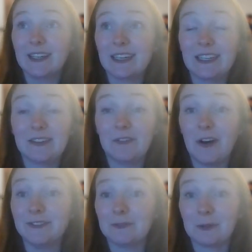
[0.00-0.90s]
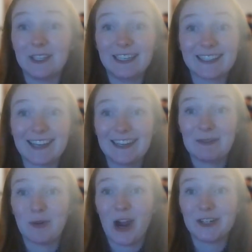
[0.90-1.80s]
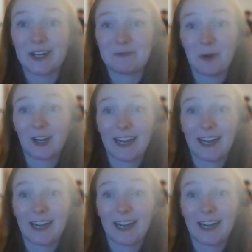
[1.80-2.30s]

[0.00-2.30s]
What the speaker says: getting involved in really exciting project work.